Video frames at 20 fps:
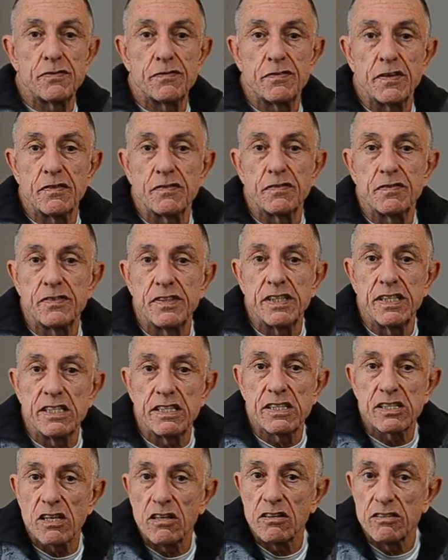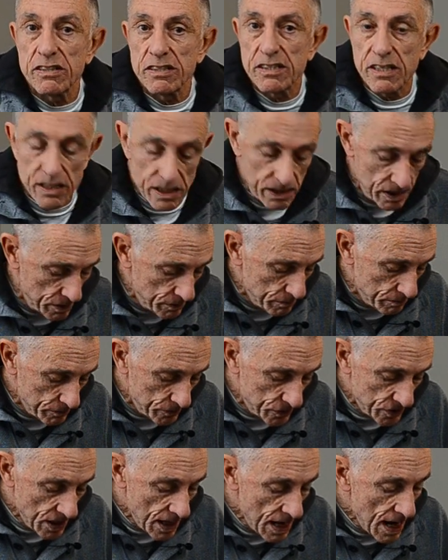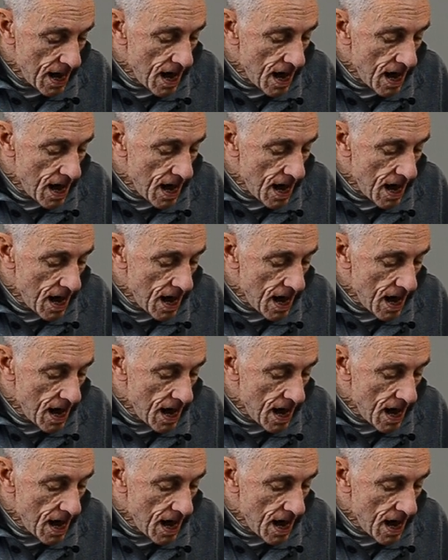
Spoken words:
50 centimes.